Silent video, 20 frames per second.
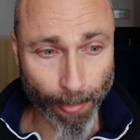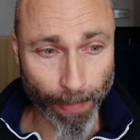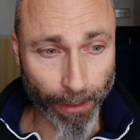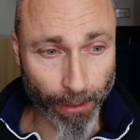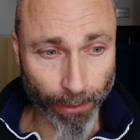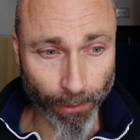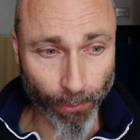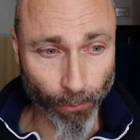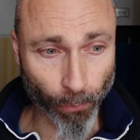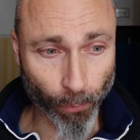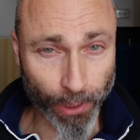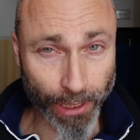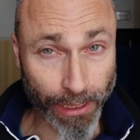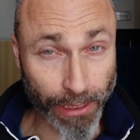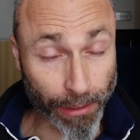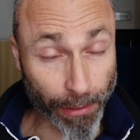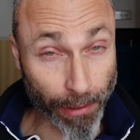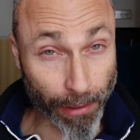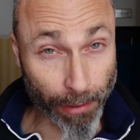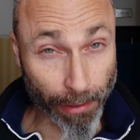uh,
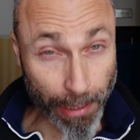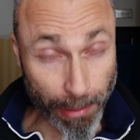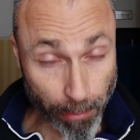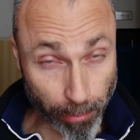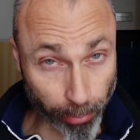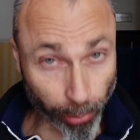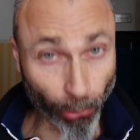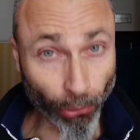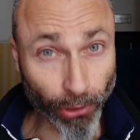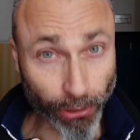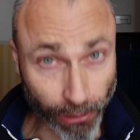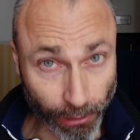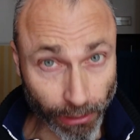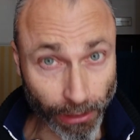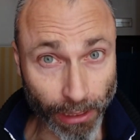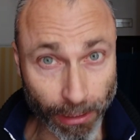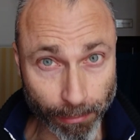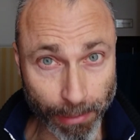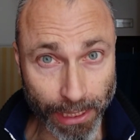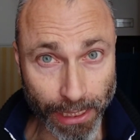with important
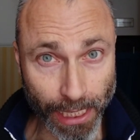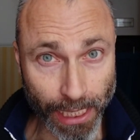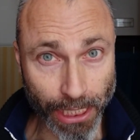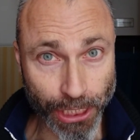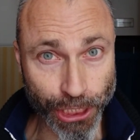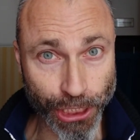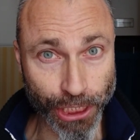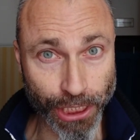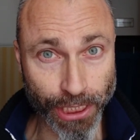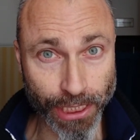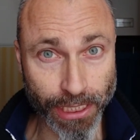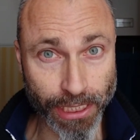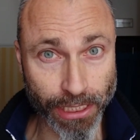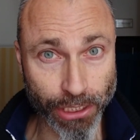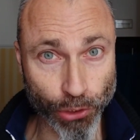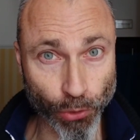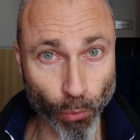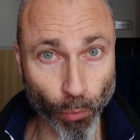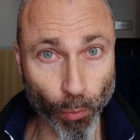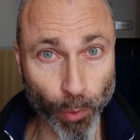limitations,
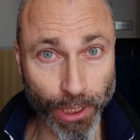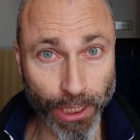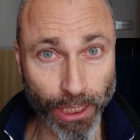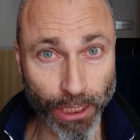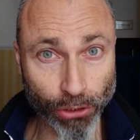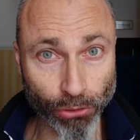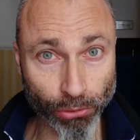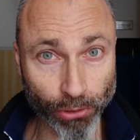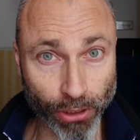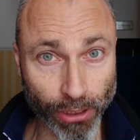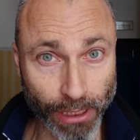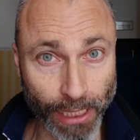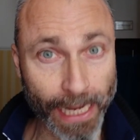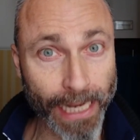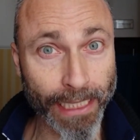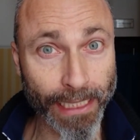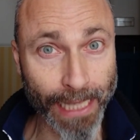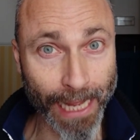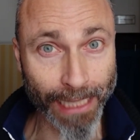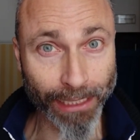so we need to
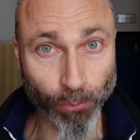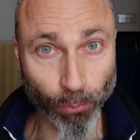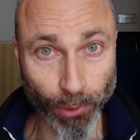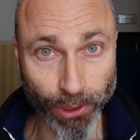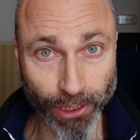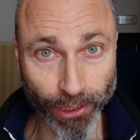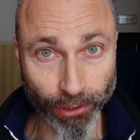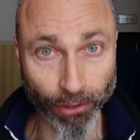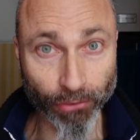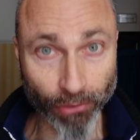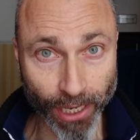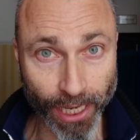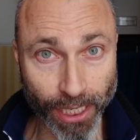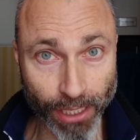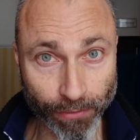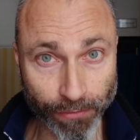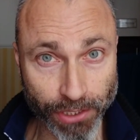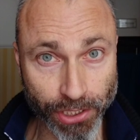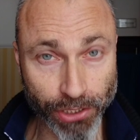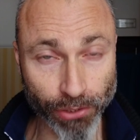take that with a
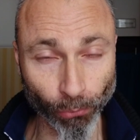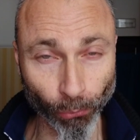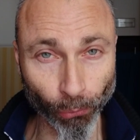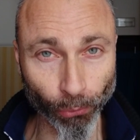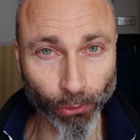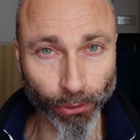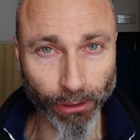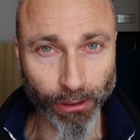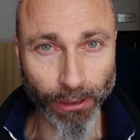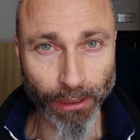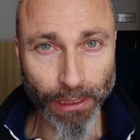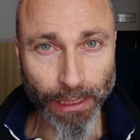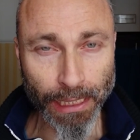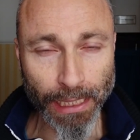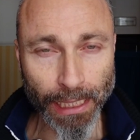grain of salt.